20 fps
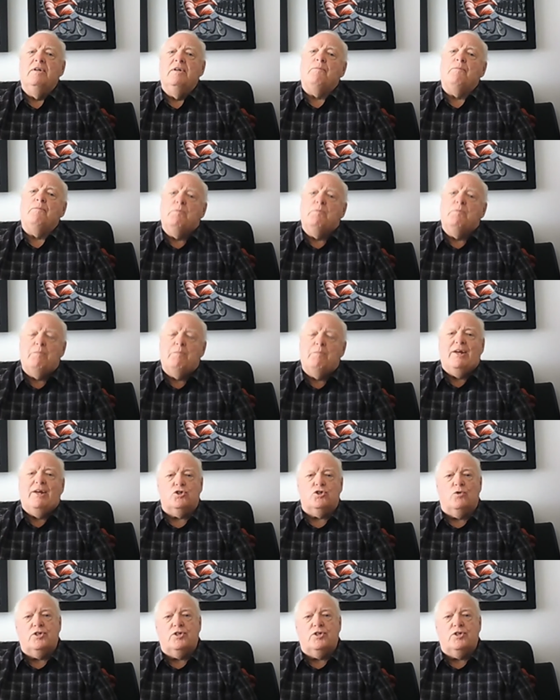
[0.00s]
But make
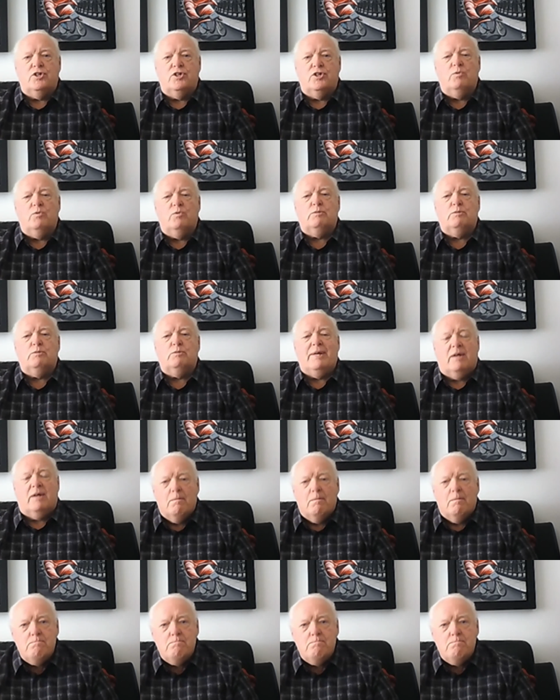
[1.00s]
sure that you speak
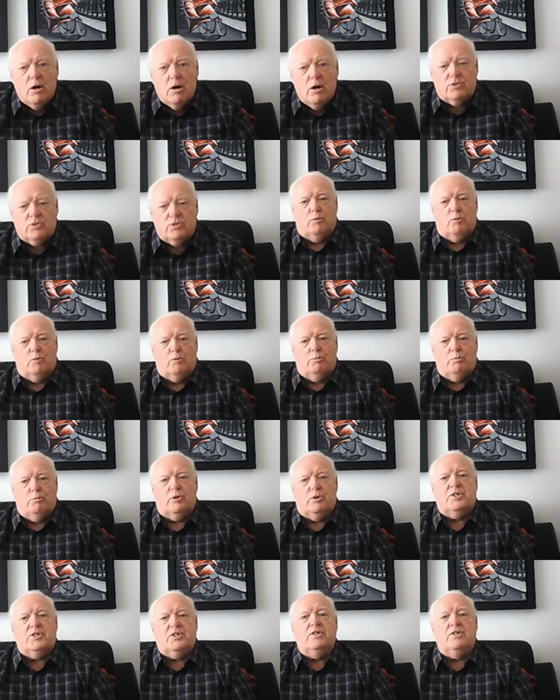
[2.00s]
most of your
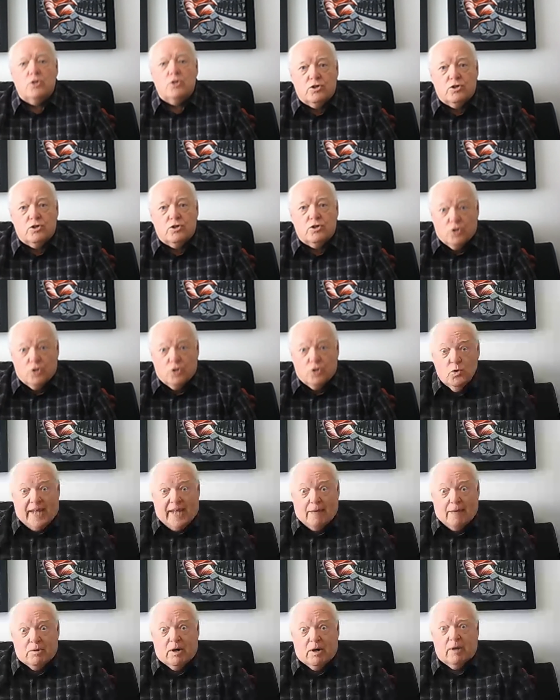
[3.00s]
bulletin to the
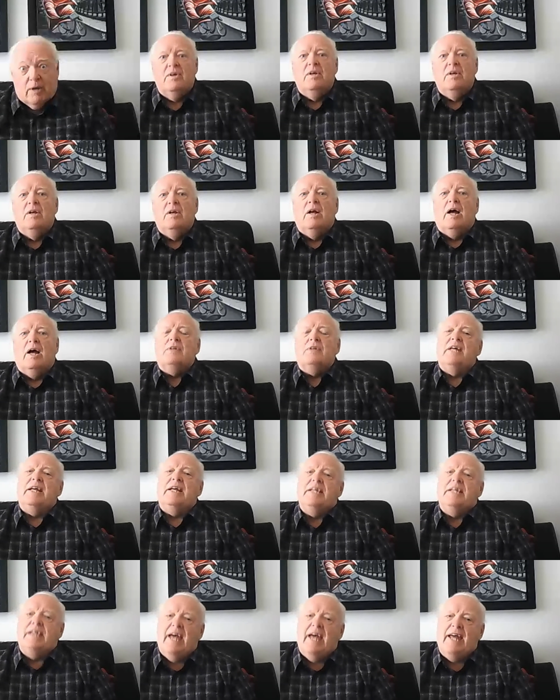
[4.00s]
camera and
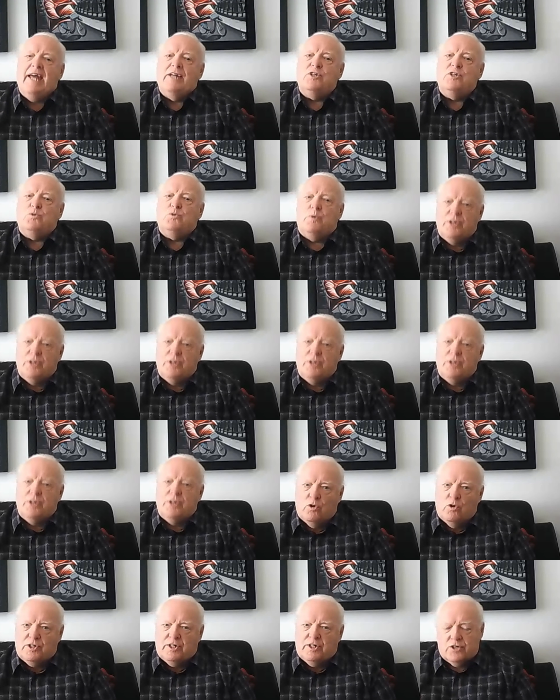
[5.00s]
engage with the
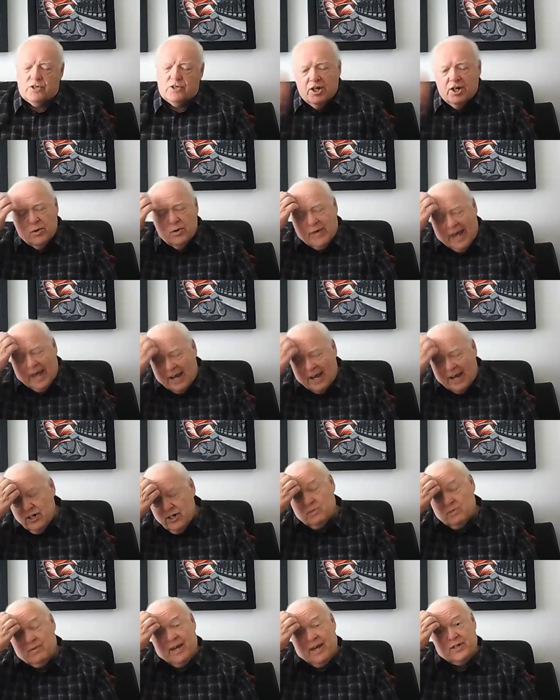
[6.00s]
audience. You can
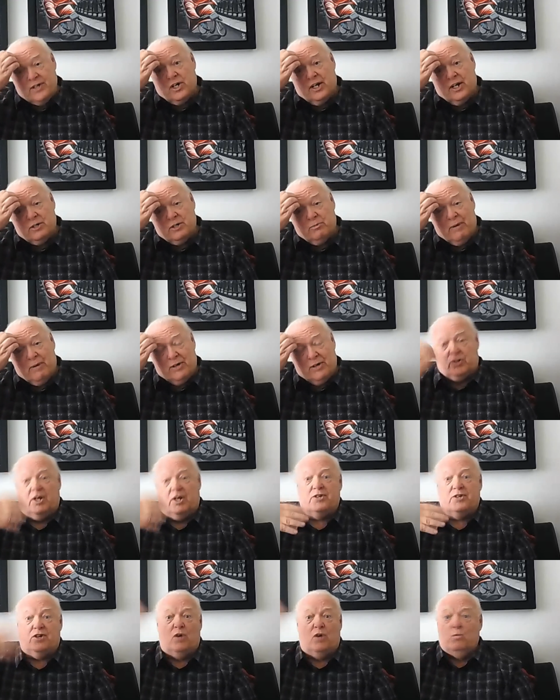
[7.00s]
use facial expression. I
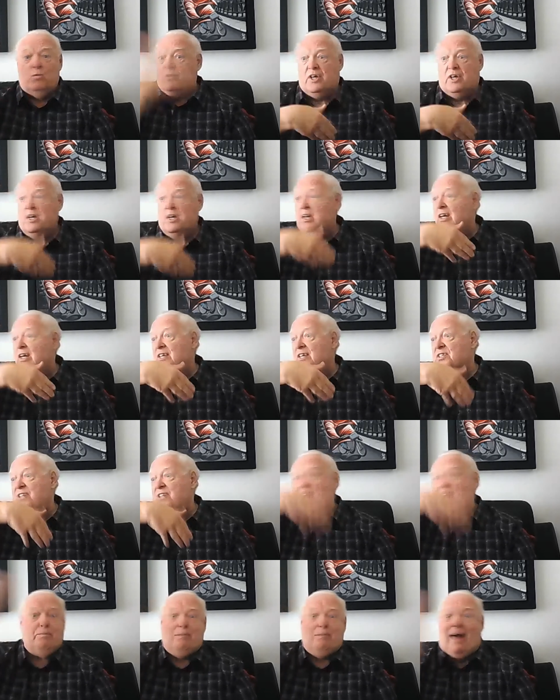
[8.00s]
don't want a
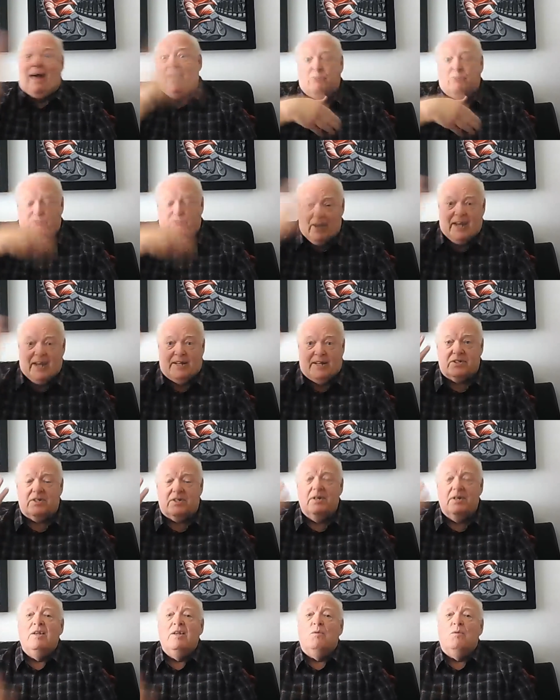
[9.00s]
deadpan face.
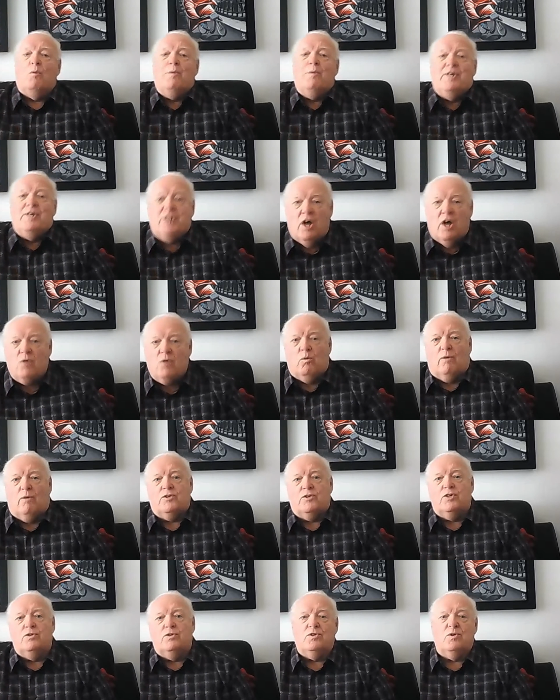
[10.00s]
What we don't
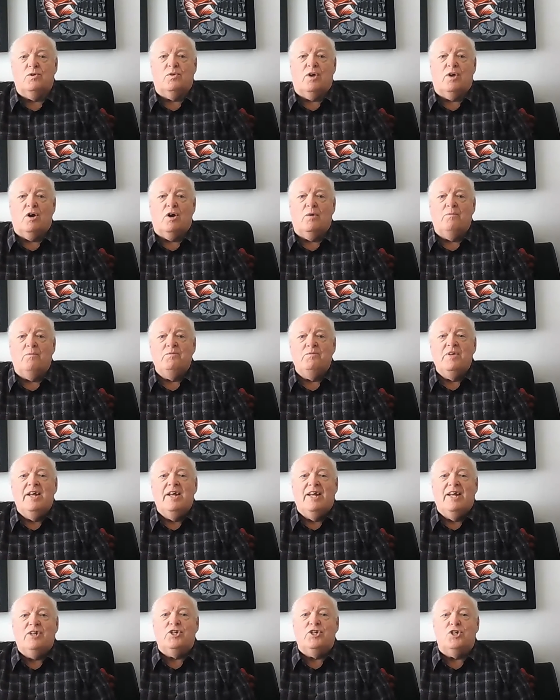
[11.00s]
want you to do, though,
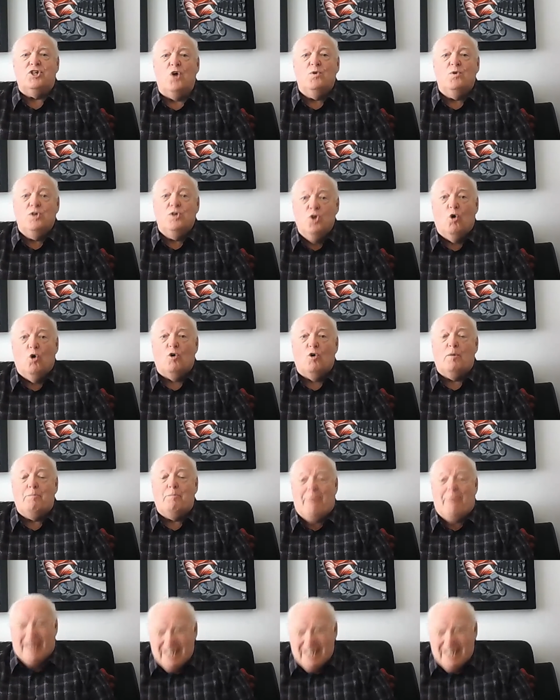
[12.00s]
is show your
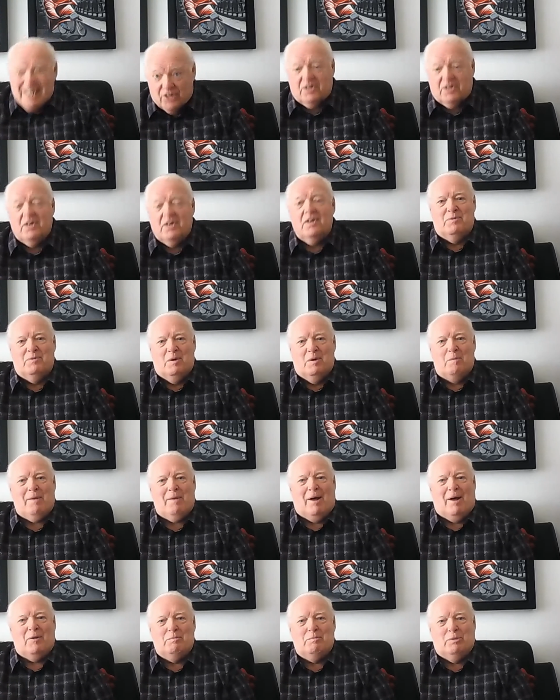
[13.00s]
opinion
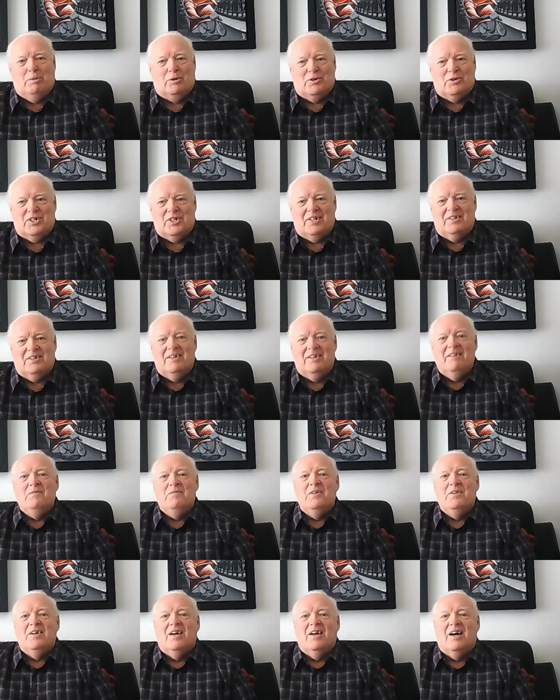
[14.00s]
about the bulletin.
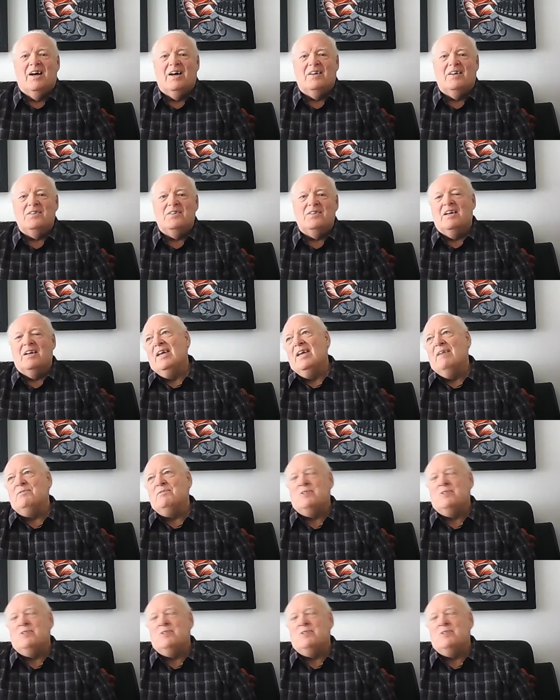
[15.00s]
And if